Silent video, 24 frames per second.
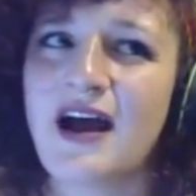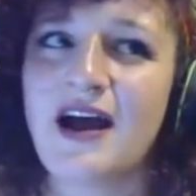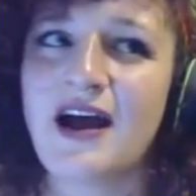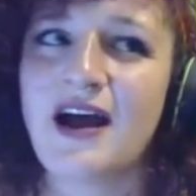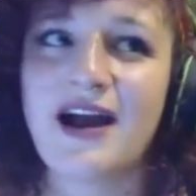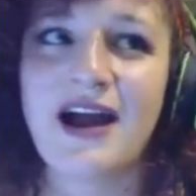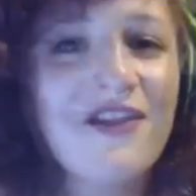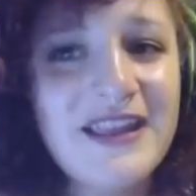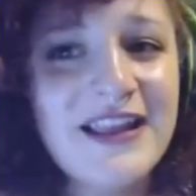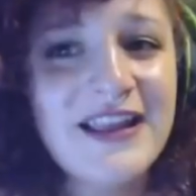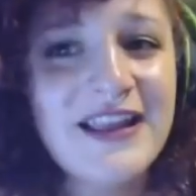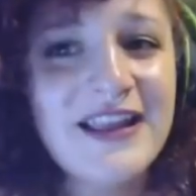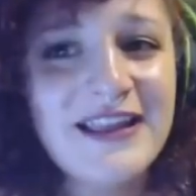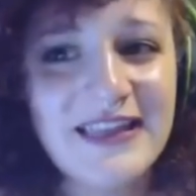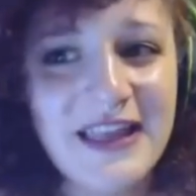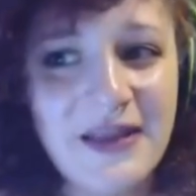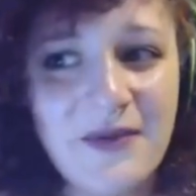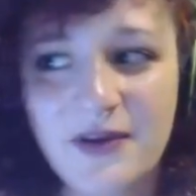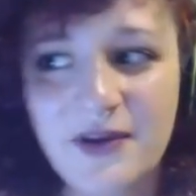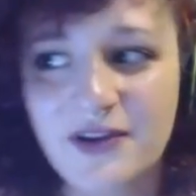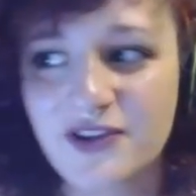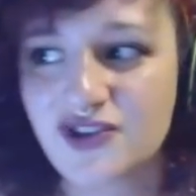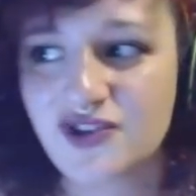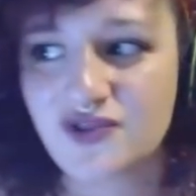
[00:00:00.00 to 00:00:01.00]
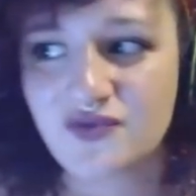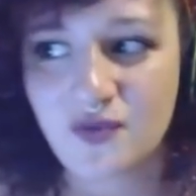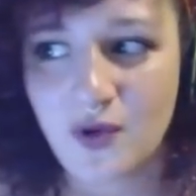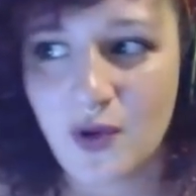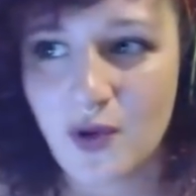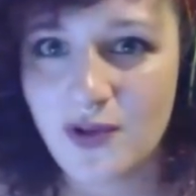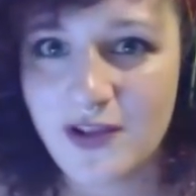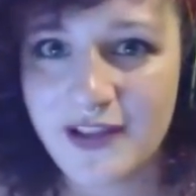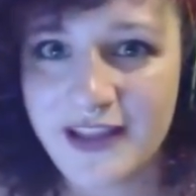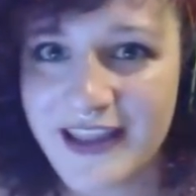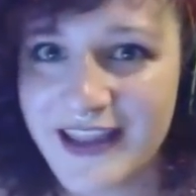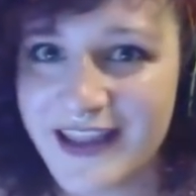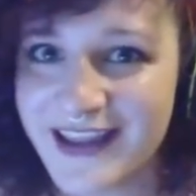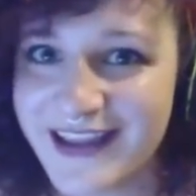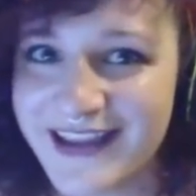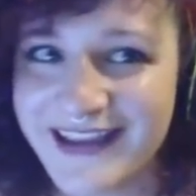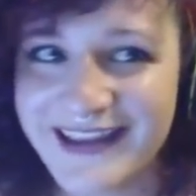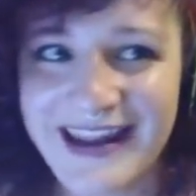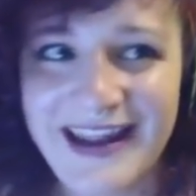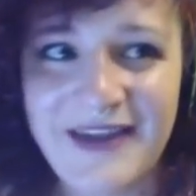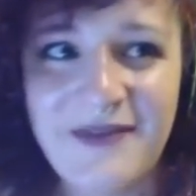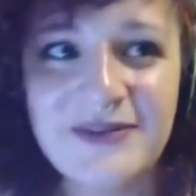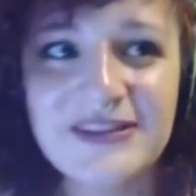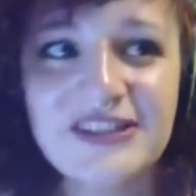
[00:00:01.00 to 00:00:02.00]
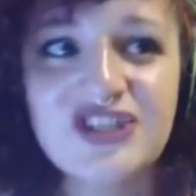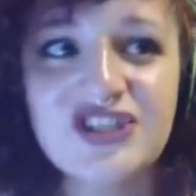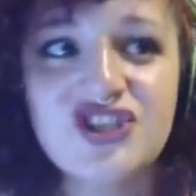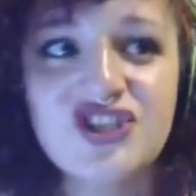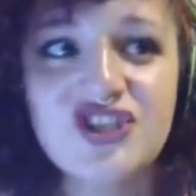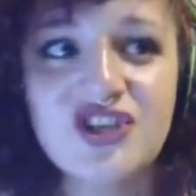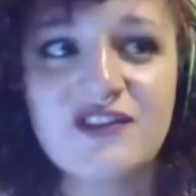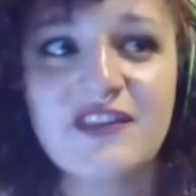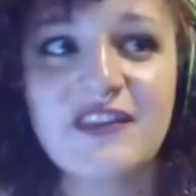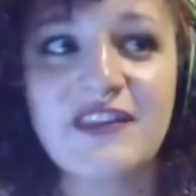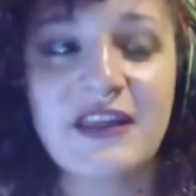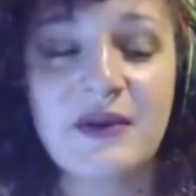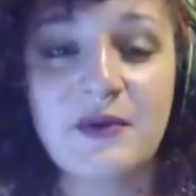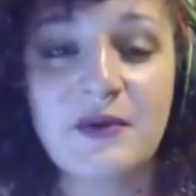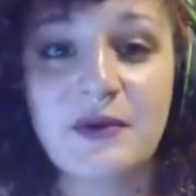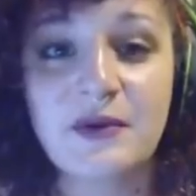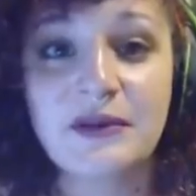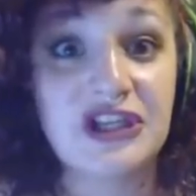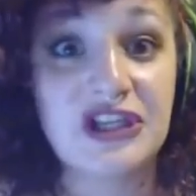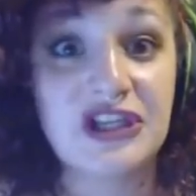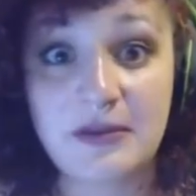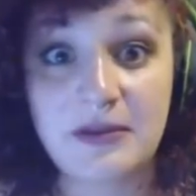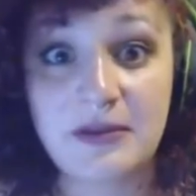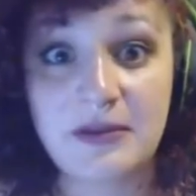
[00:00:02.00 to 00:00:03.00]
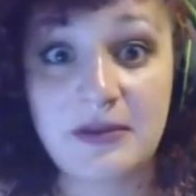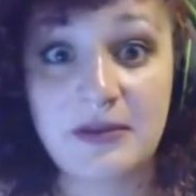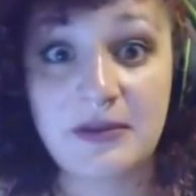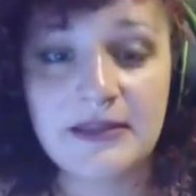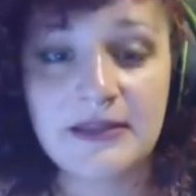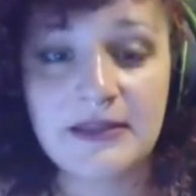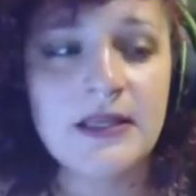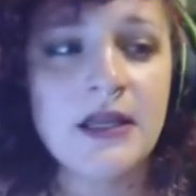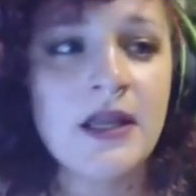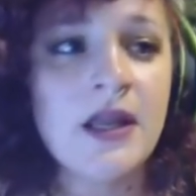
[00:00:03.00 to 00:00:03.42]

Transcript: i felt like they were trolly and i wasn't sure that they were legitimate